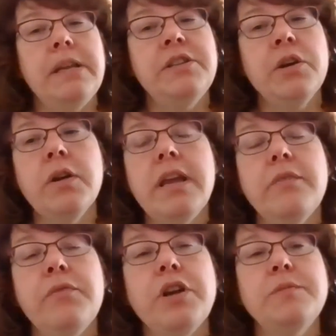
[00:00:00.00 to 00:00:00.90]
During
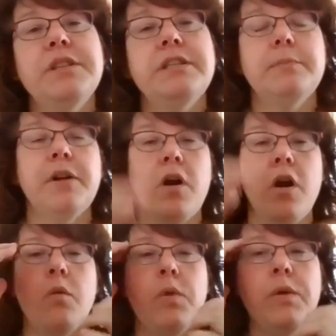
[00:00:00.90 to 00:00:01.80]
the freshman
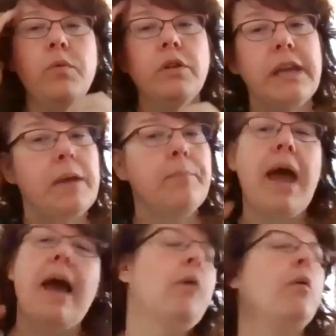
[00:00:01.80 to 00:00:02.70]
seminar, we really
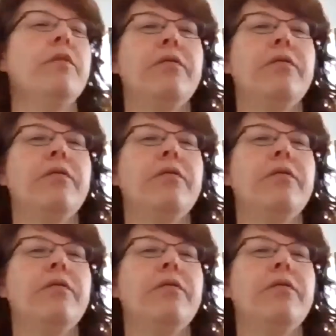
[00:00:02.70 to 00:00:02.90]
empower